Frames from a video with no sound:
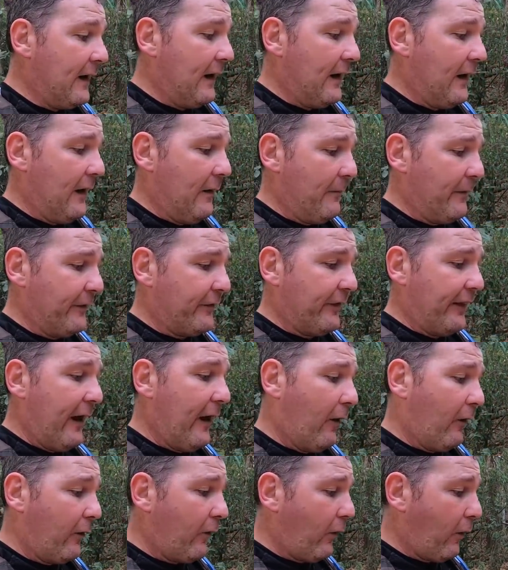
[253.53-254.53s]
It's
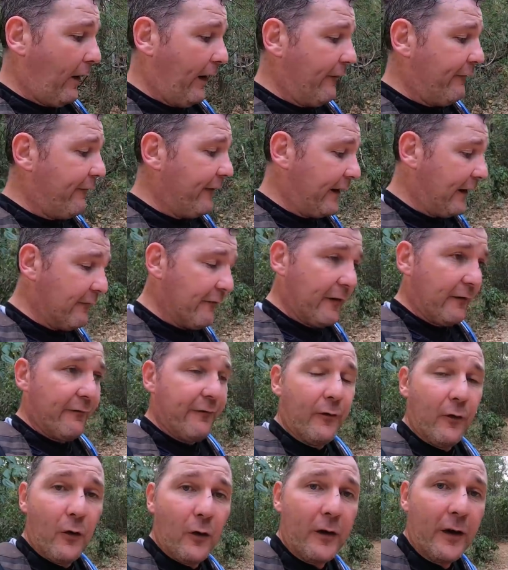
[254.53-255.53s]
now quite a forgiving
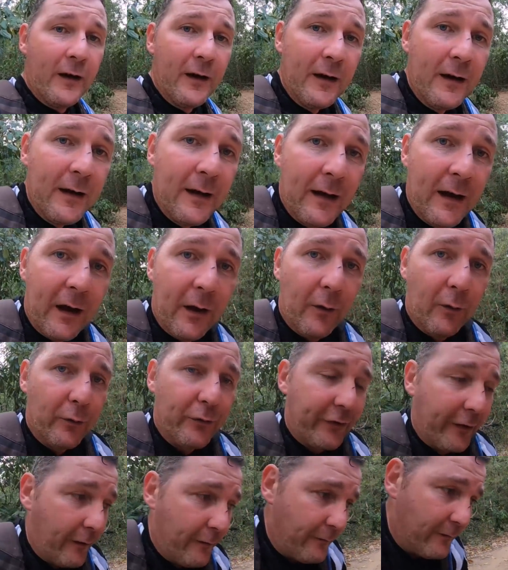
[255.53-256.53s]
fork. And
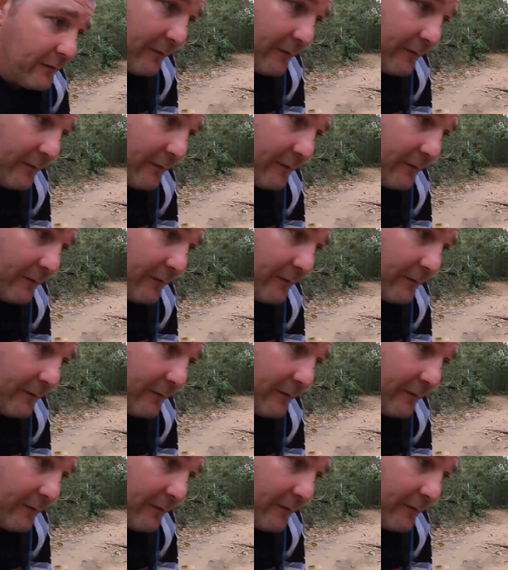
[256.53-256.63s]
also